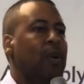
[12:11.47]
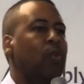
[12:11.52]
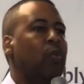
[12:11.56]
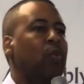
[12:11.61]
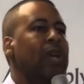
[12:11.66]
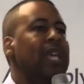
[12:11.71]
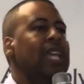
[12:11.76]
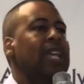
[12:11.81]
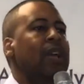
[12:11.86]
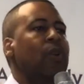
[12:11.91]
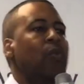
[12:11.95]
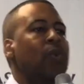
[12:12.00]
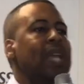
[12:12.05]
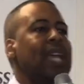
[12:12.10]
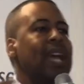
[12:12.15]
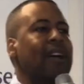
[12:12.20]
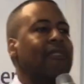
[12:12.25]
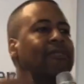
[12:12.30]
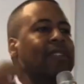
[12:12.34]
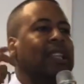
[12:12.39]
But we
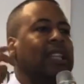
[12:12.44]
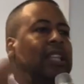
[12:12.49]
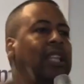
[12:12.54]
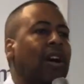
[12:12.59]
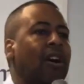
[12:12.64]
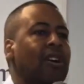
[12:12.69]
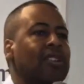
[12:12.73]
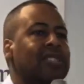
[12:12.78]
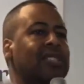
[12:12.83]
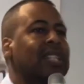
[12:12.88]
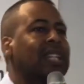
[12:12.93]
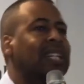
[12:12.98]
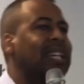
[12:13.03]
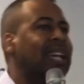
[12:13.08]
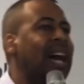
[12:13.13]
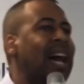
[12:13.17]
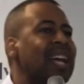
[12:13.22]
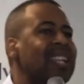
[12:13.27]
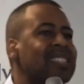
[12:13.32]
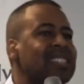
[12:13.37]
have lost
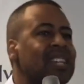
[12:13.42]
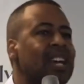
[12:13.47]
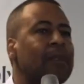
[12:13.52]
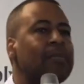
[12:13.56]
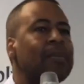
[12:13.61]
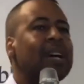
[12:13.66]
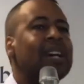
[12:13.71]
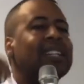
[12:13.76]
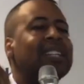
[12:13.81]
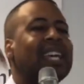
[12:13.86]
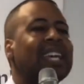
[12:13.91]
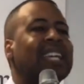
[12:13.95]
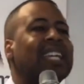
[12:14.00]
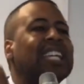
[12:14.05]
the concept that